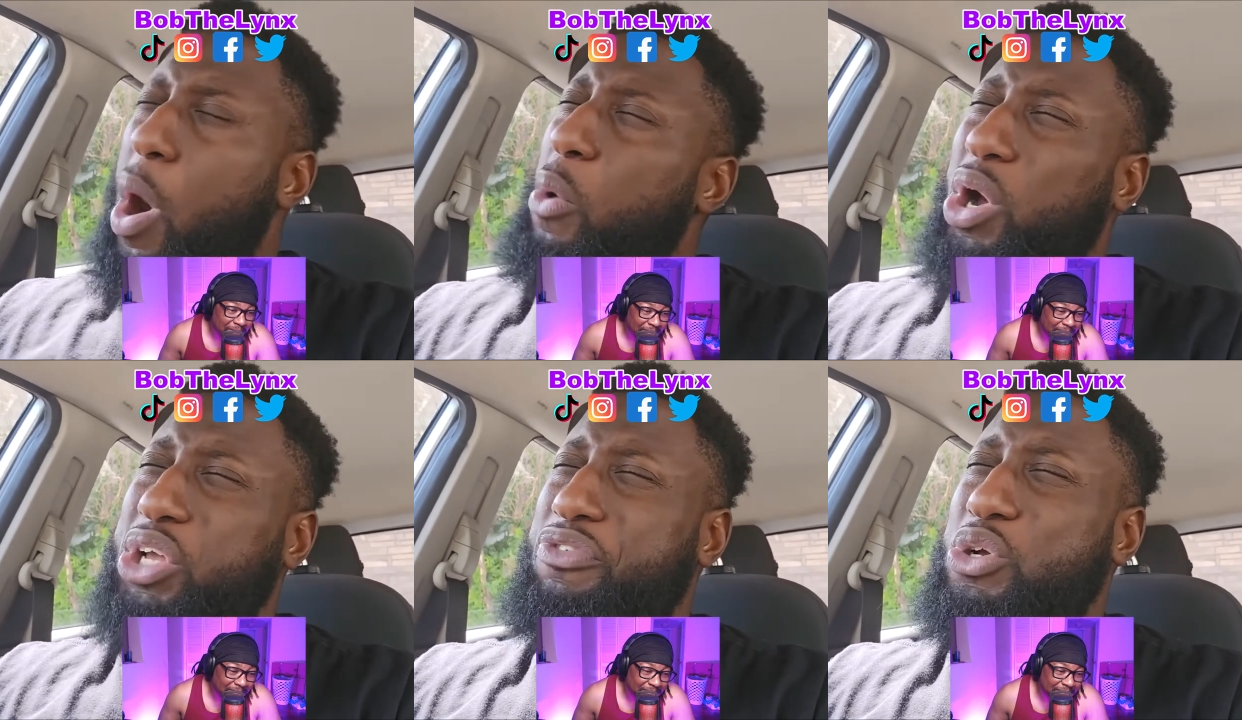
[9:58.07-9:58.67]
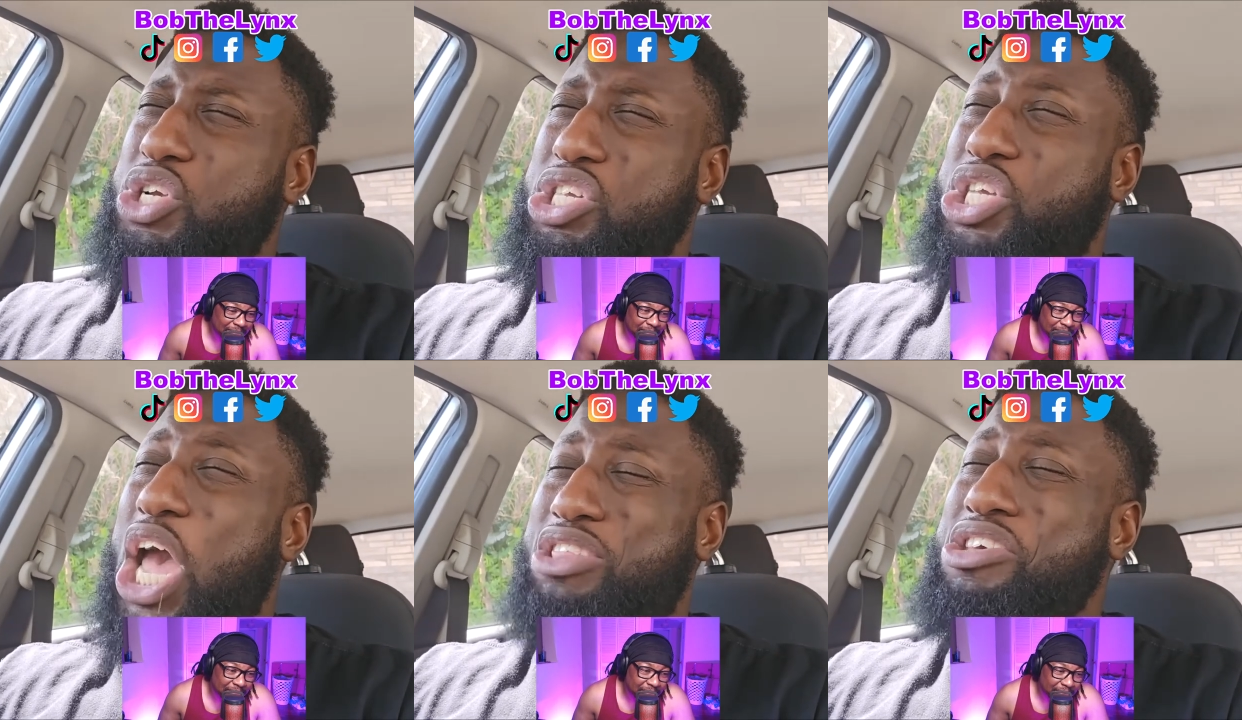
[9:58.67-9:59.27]
Speaker 1: Well, what if you
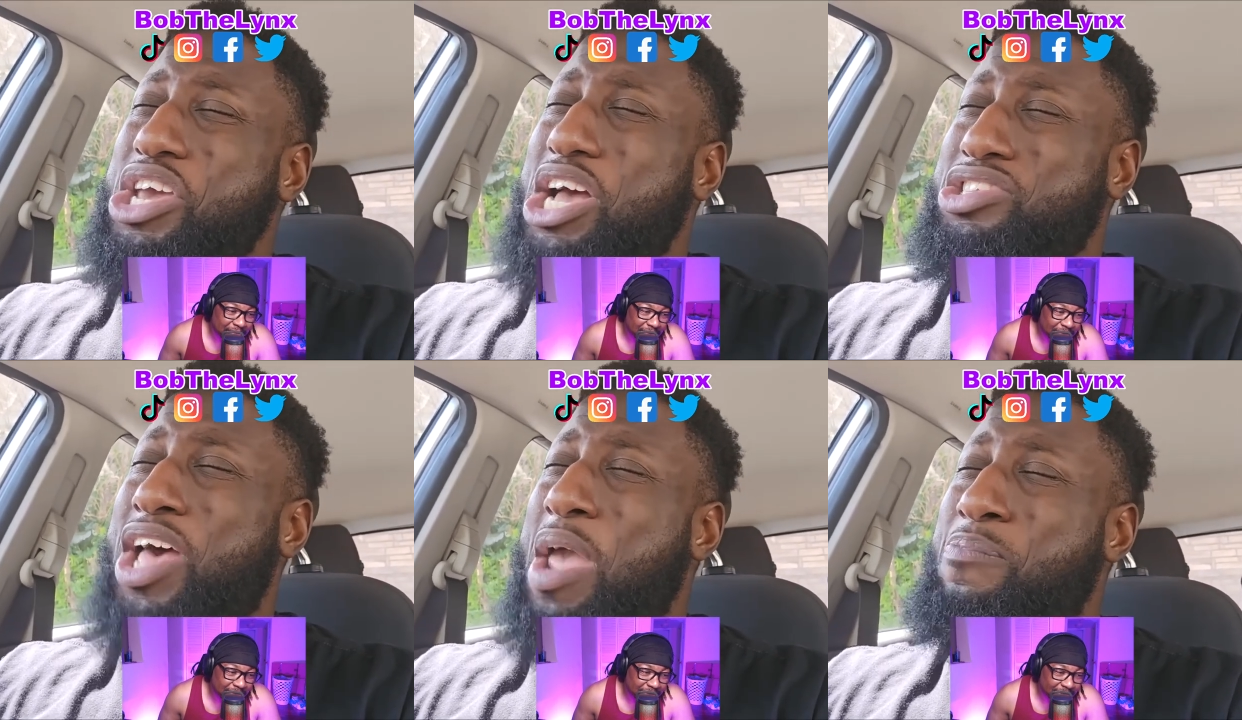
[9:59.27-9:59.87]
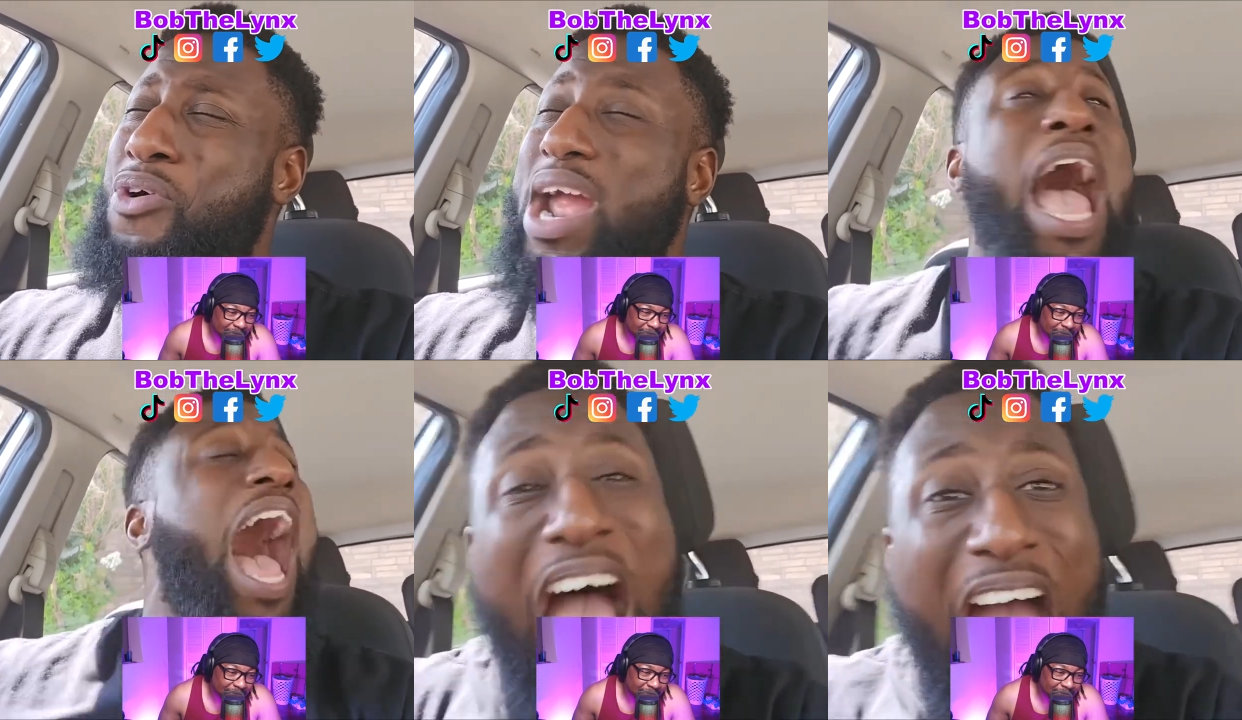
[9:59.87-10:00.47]
just get T S A pre?
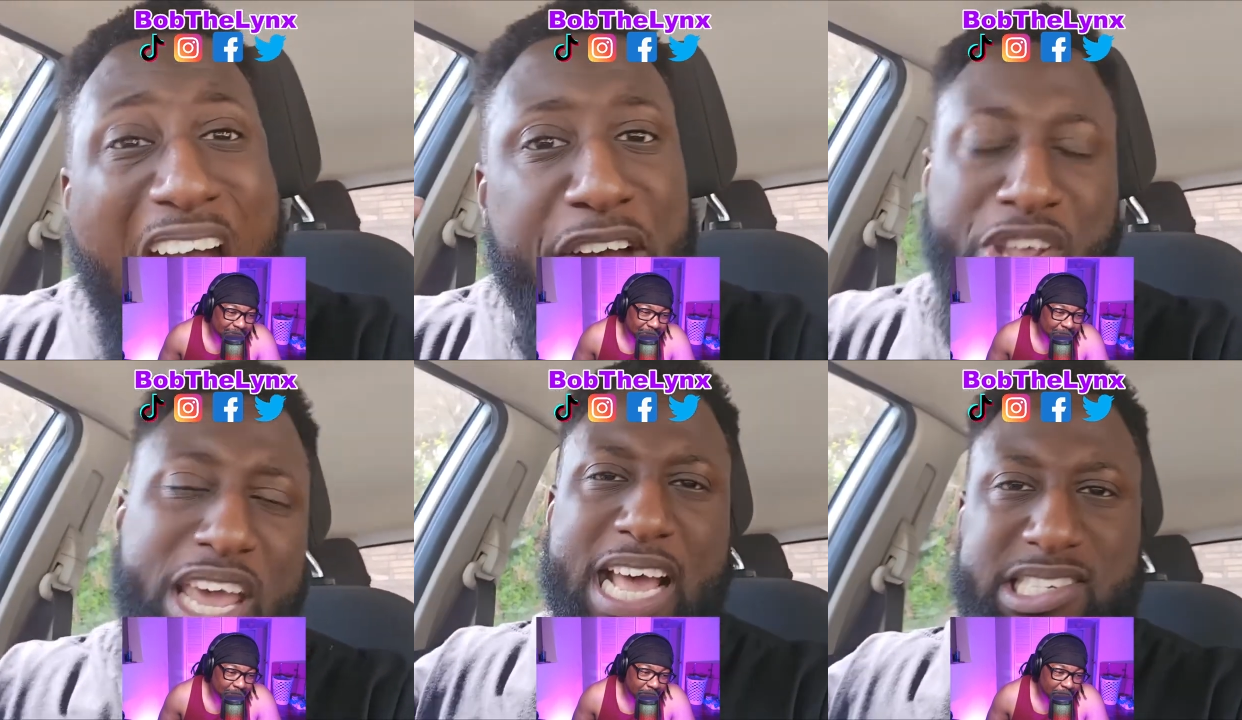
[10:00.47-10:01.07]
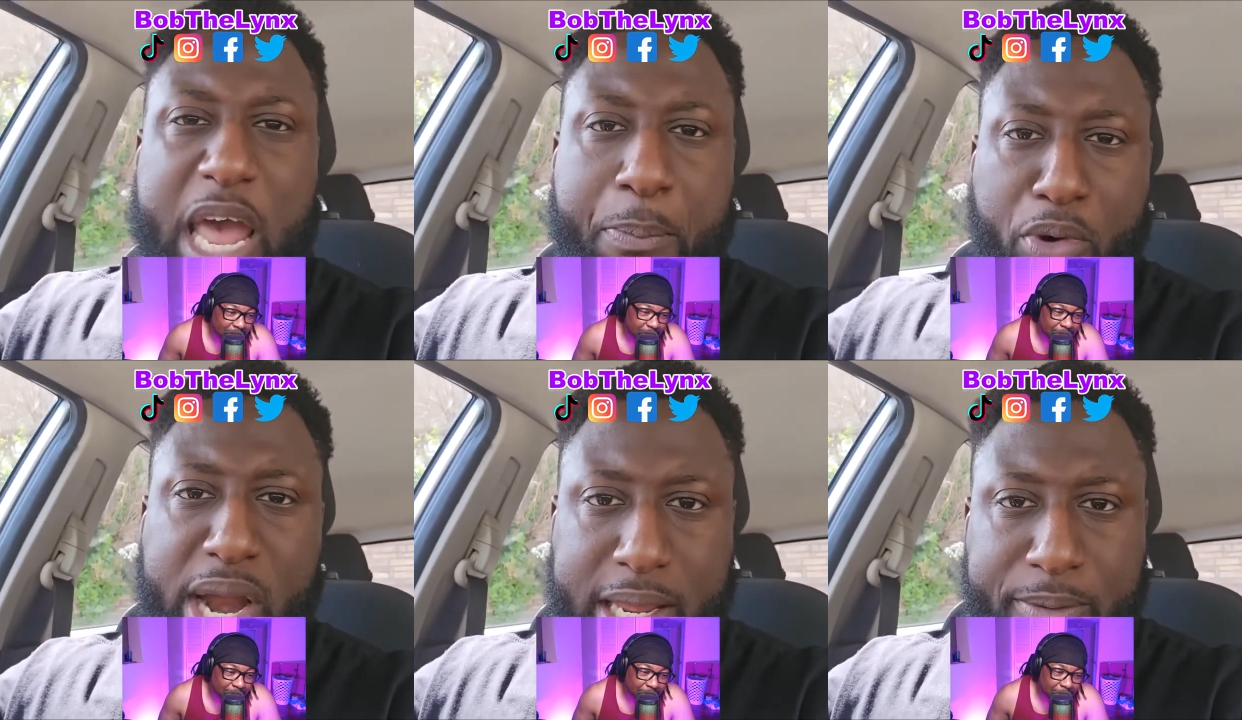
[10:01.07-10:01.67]
I have T S A
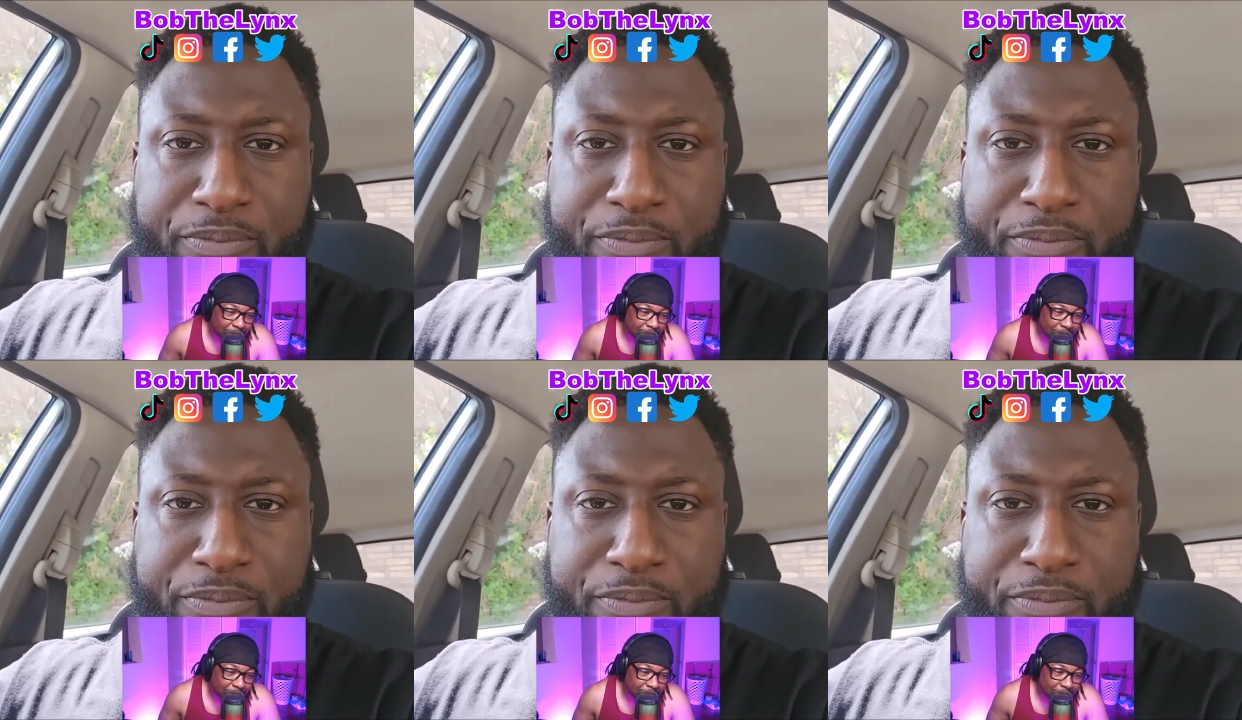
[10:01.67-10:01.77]
pre.